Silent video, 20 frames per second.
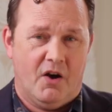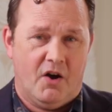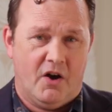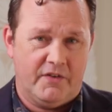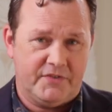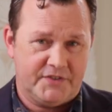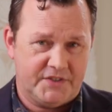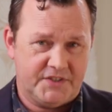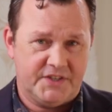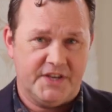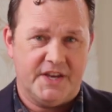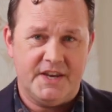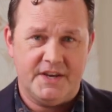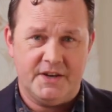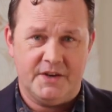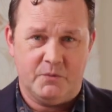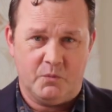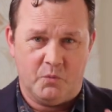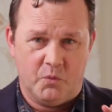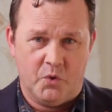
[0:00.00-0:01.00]
I've seen
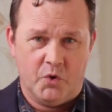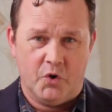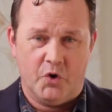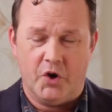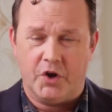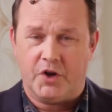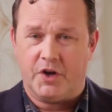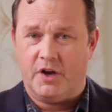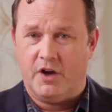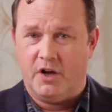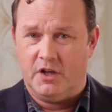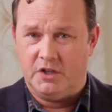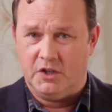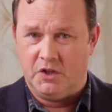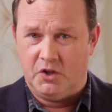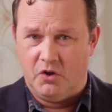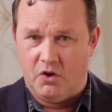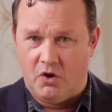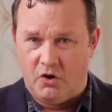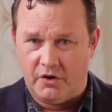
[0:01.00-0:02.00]
it work
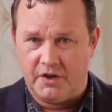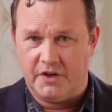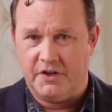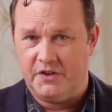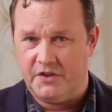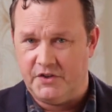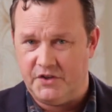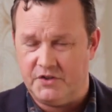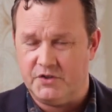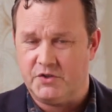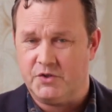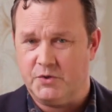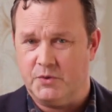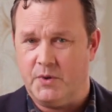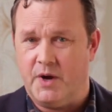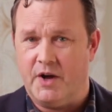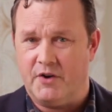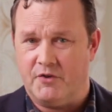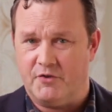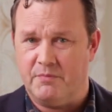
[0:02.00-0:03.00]
longer than
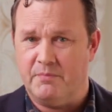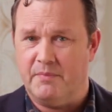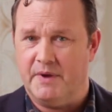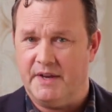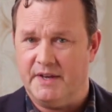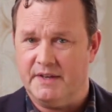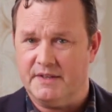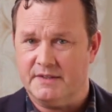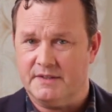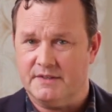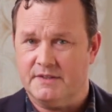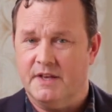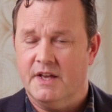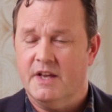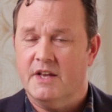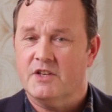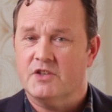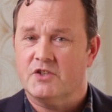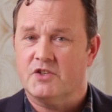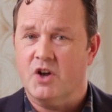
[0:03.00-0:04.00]
200 meters.
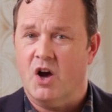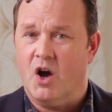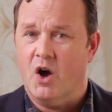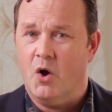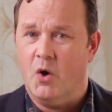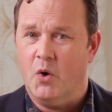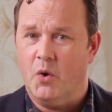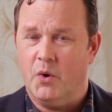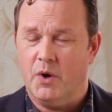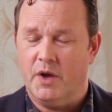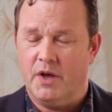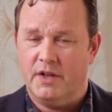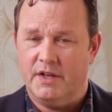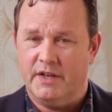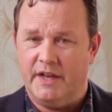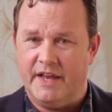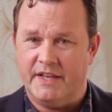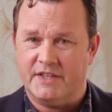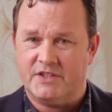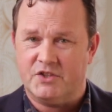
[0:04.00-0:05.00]
So
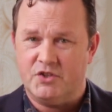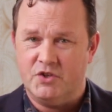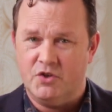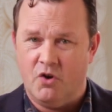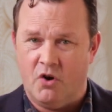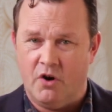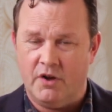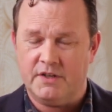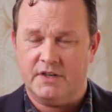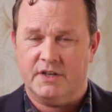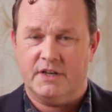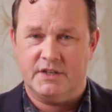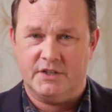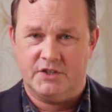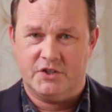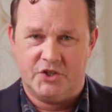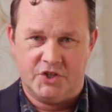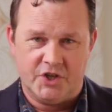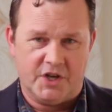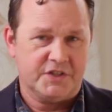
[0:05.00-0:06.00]
it's
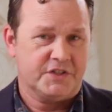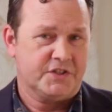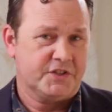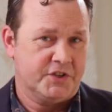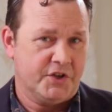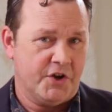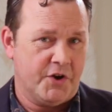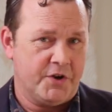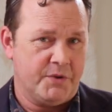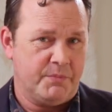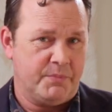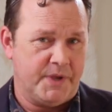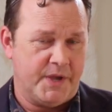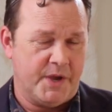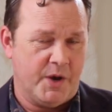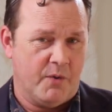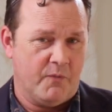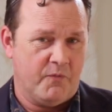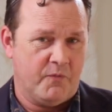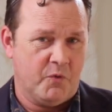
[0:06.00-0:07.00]
not just going to be
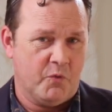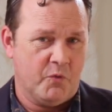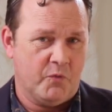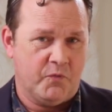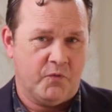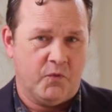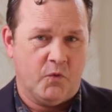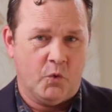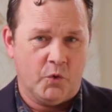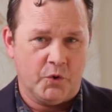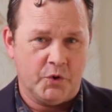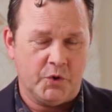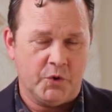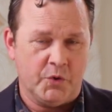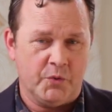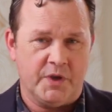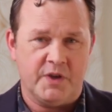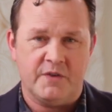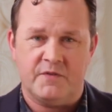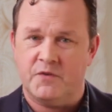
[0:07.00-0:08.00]
helpful for
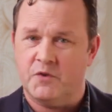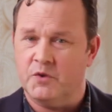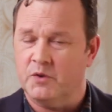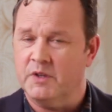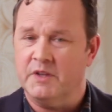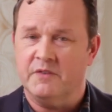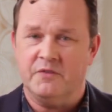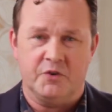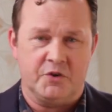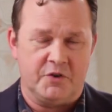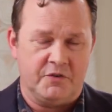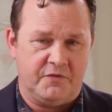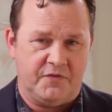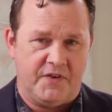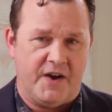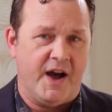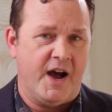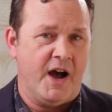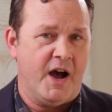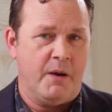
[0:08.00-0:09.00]
you if you live on a
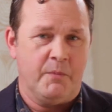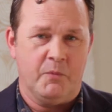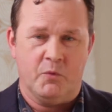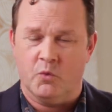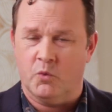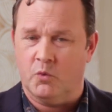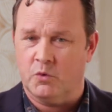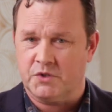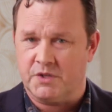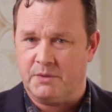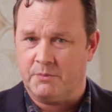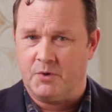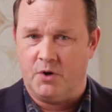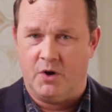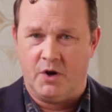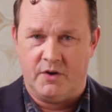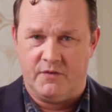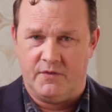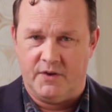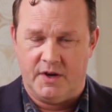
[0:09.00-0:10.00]
farm or some
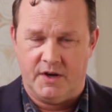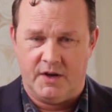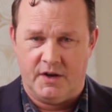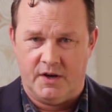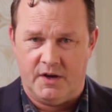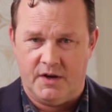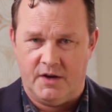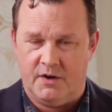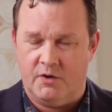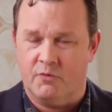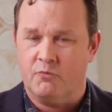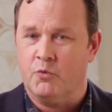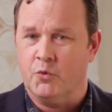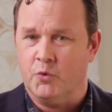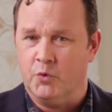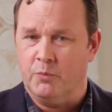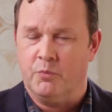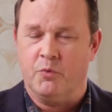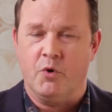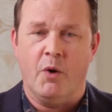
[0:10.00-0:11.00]
kind of a
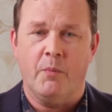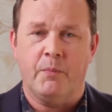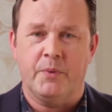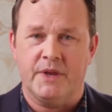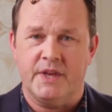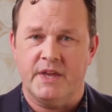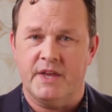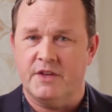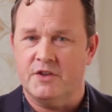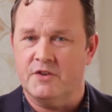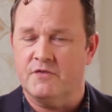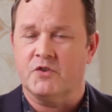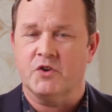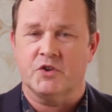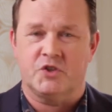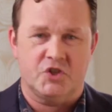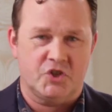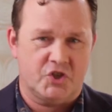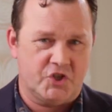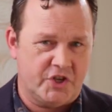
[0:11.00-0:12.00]
rural property and you've
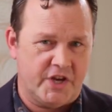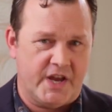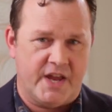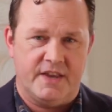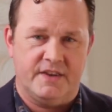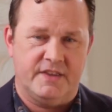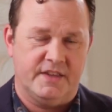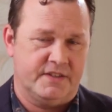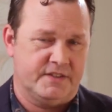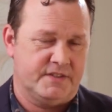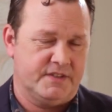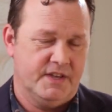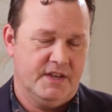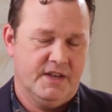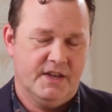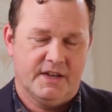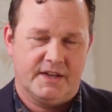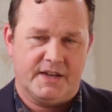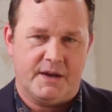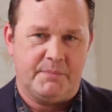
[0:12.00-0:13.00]
got your shed that's
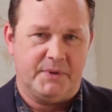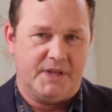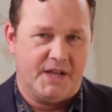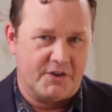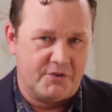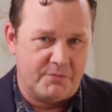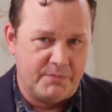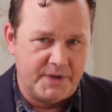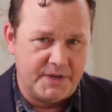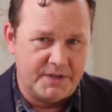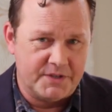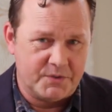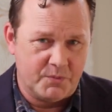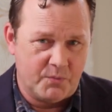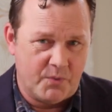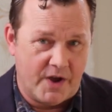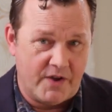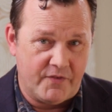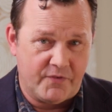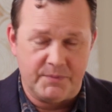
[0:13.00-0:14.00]
a couple of 100 meters
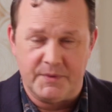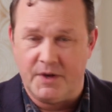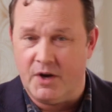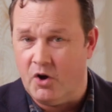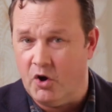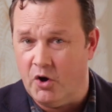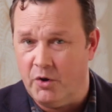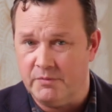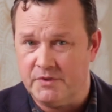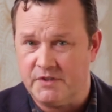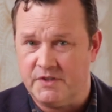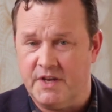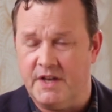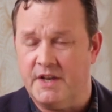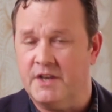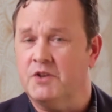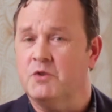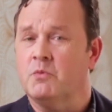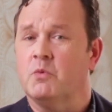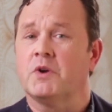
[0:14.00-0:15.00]
away from the homestead
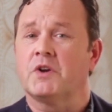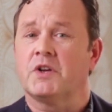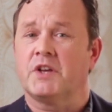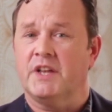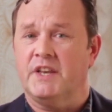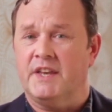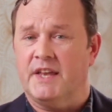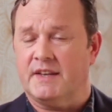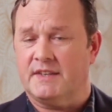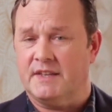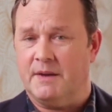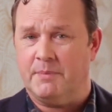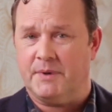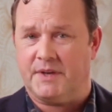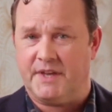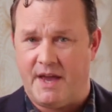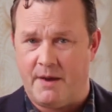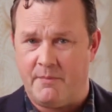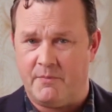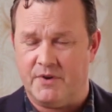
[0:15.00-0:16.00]
and you want to connect up a
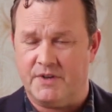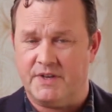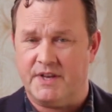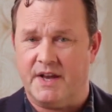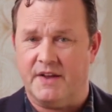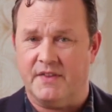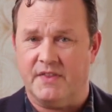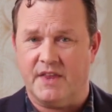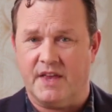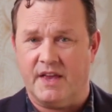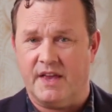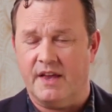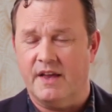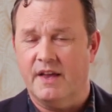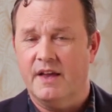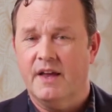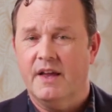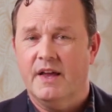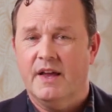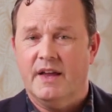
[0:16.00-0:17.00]
camera down there.
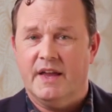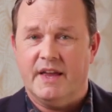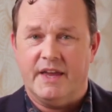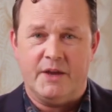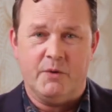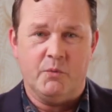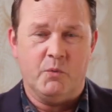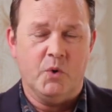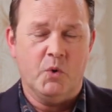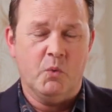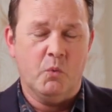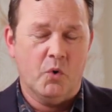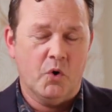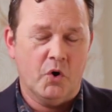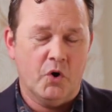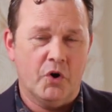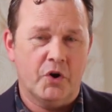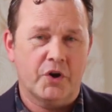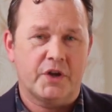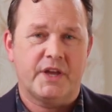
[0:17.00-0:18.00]
It will
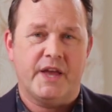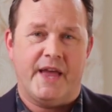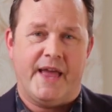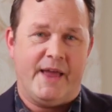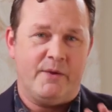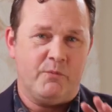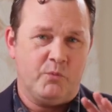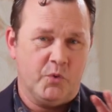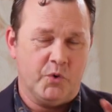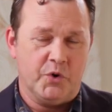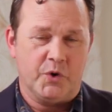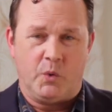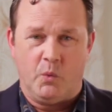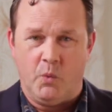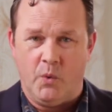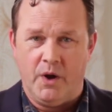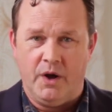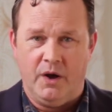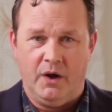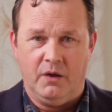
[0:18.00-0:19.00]
work and work
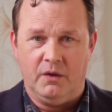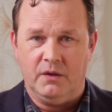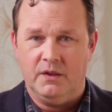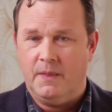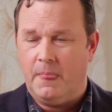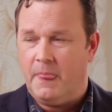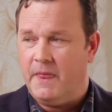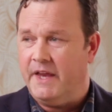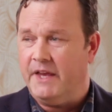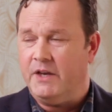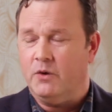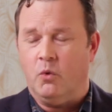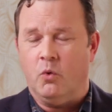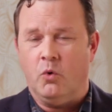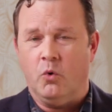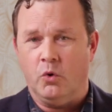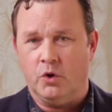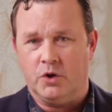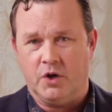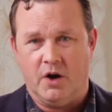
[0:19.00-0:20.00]
well in
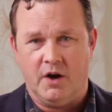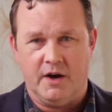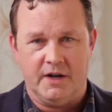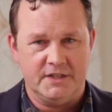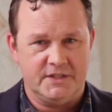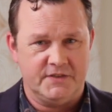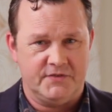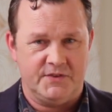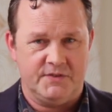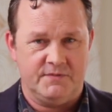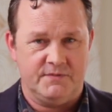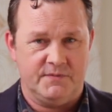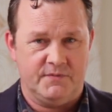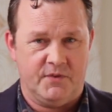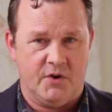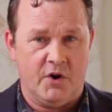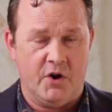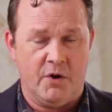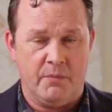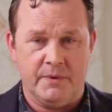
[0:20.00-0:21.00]
all kinds of
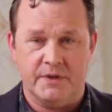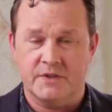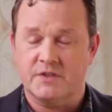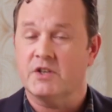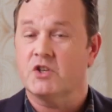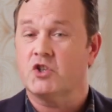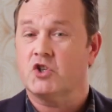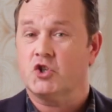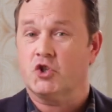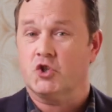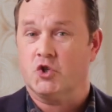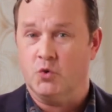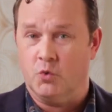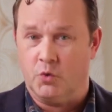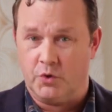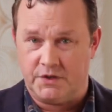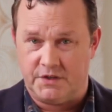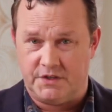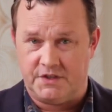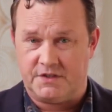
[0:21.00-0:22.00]
environments,
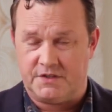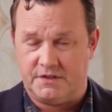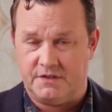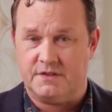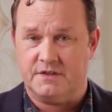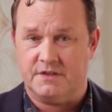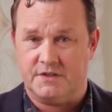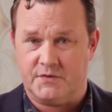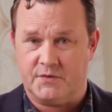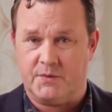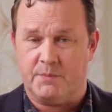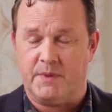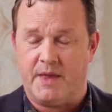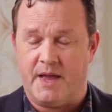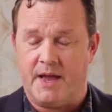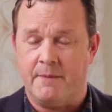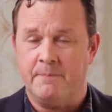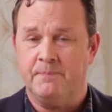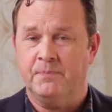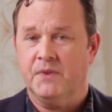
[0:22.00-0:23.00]
shorter distances from
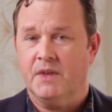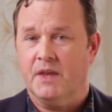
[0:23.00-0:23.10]
that.